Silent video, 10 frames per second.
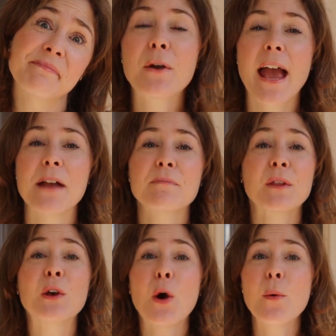Okay,
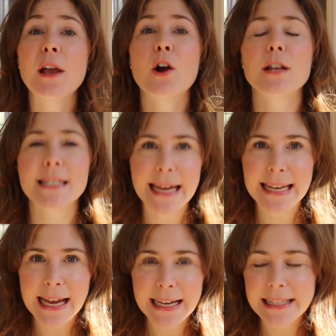going on date
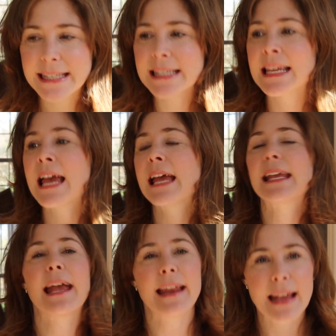nights,
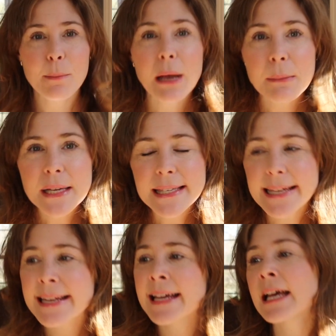getting a
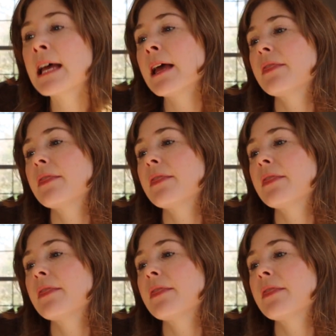babysitter.